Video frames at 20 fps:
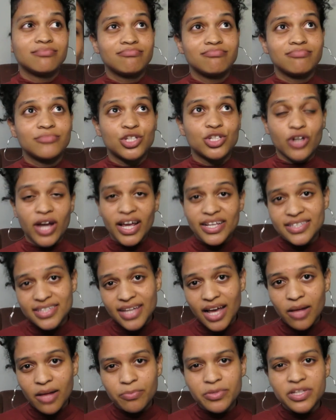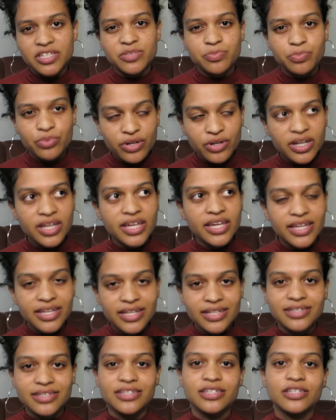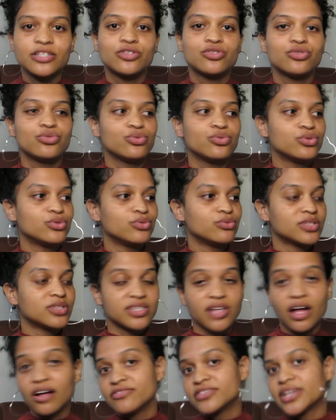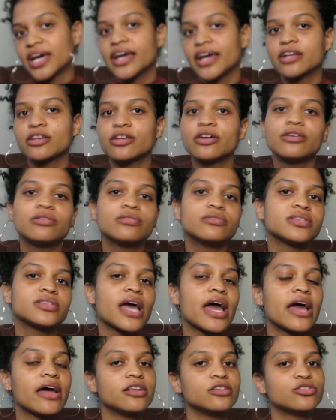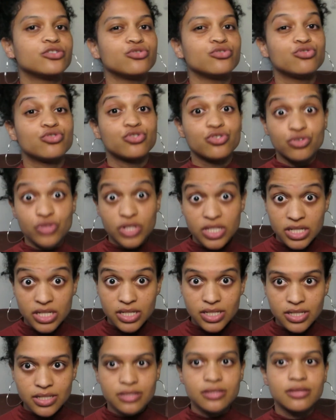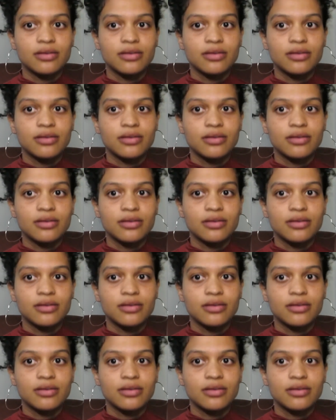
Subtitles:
So dry scalp is pretty easy to self-diagnose and to treat